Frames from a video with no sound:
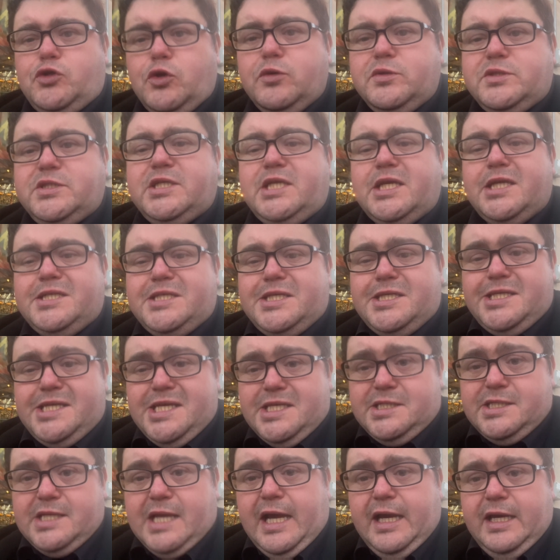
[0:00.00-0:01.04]

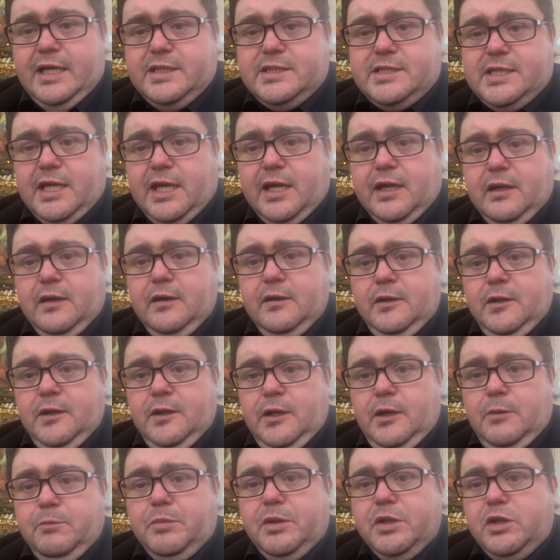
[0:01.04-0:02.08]
society.
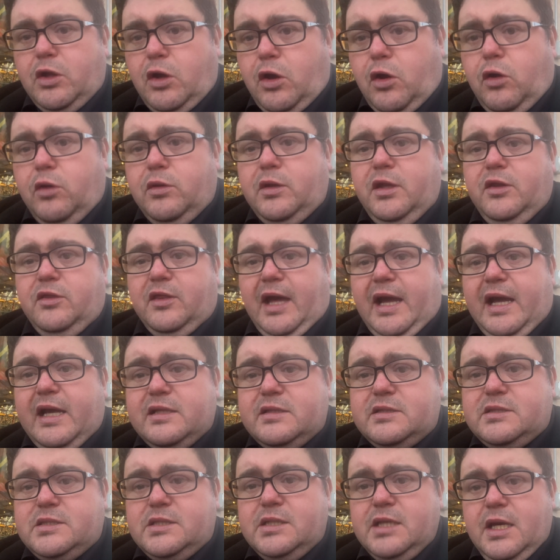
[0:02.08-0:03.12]
But not only
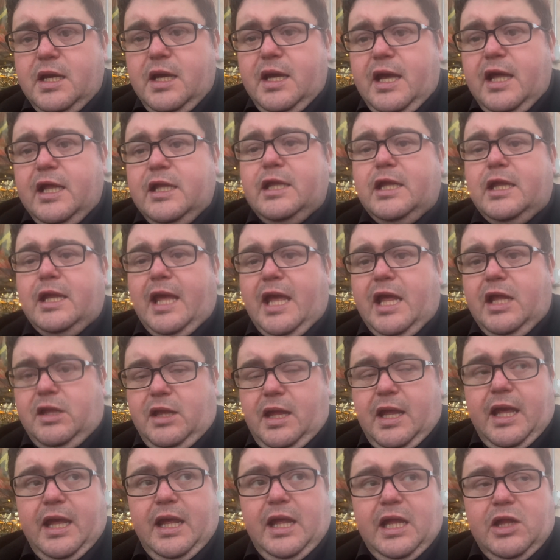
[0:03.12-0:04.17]
that,
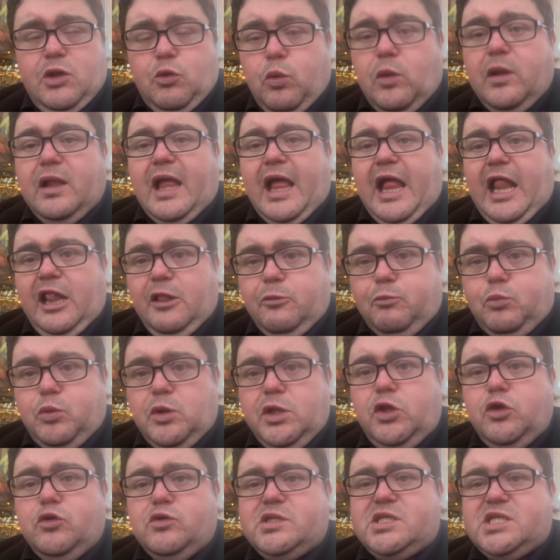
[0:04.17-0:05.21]
it will help
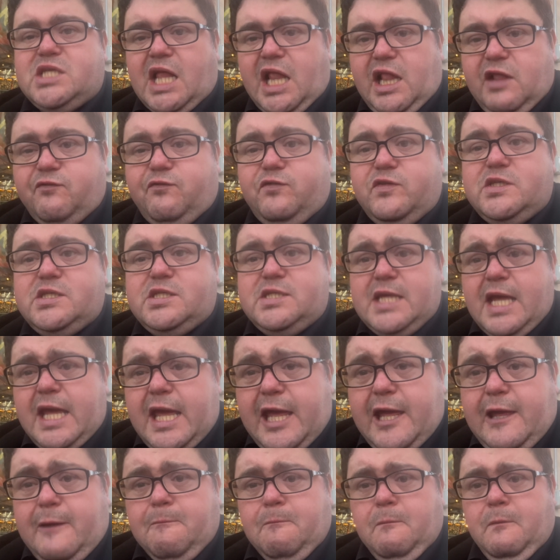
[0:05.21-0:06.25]
with your
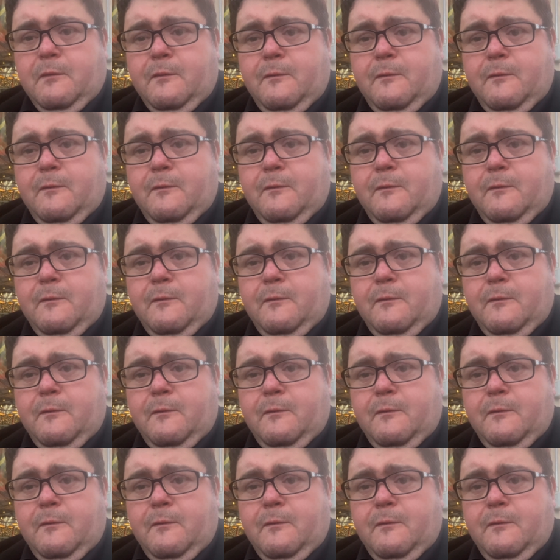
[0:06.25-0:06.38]
self-esteem.